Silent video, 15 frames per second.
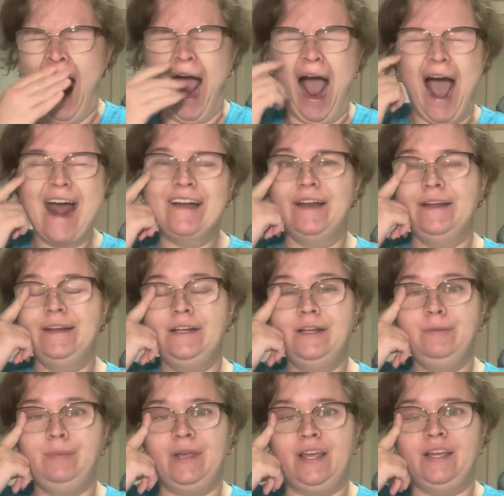I need to
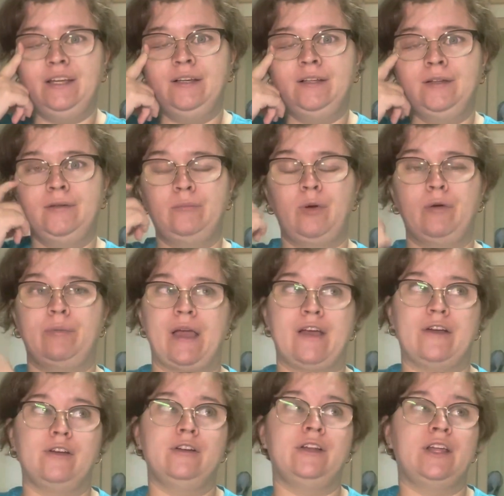be
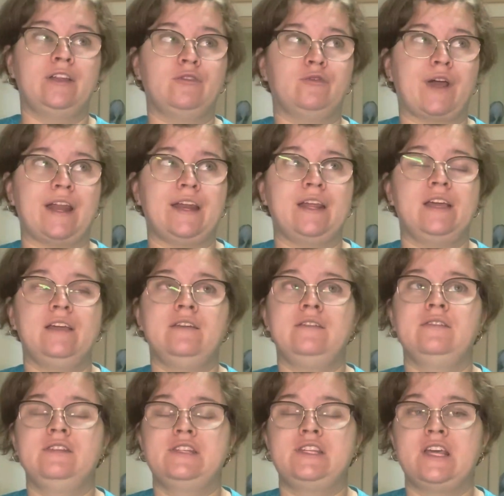prepared and ready
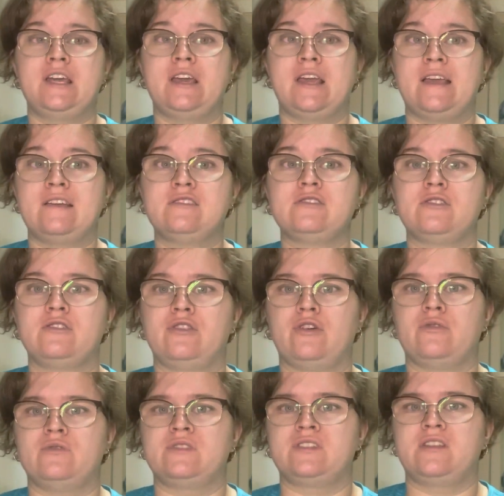to answer
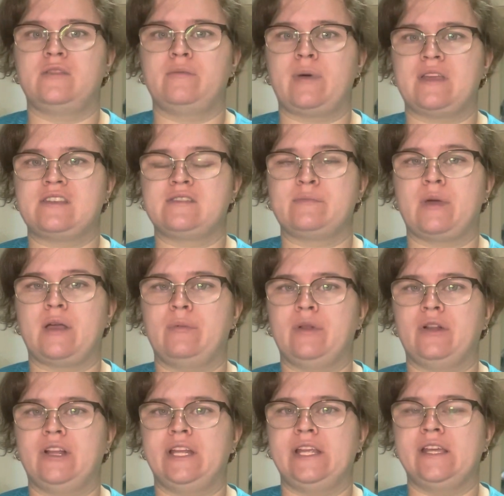those to the best of my
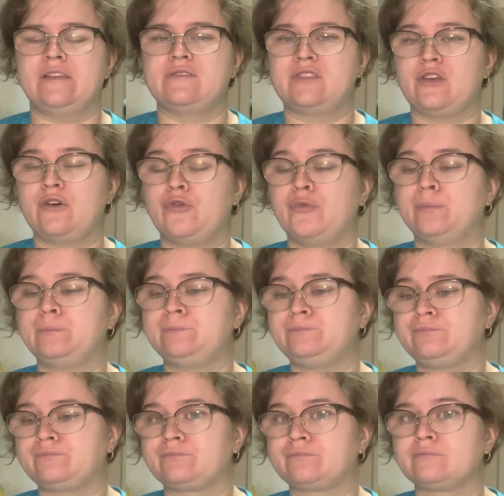ability. So
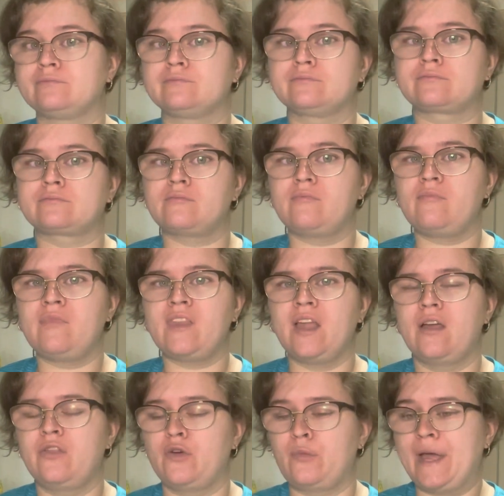
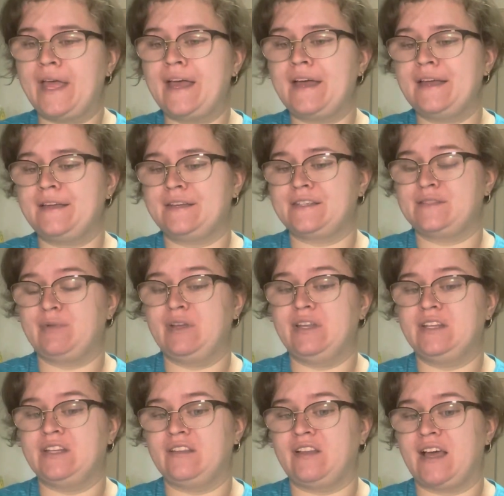the way I explained
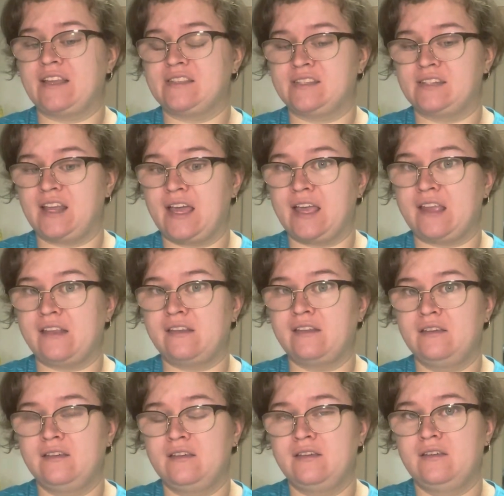it last night,
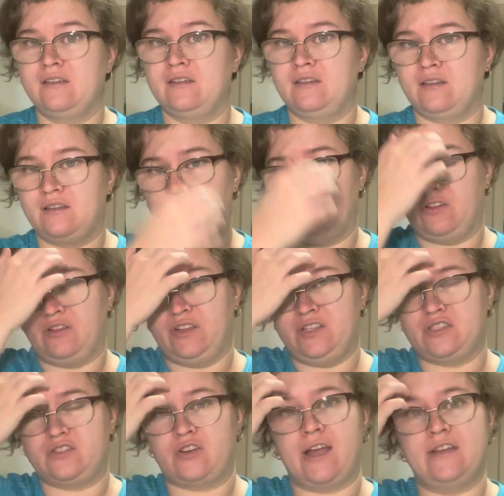or at
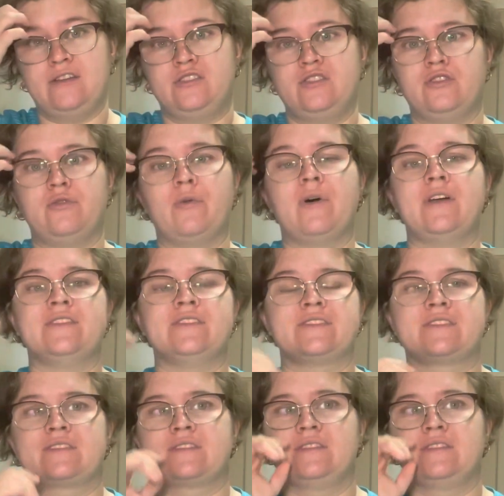least tried to, was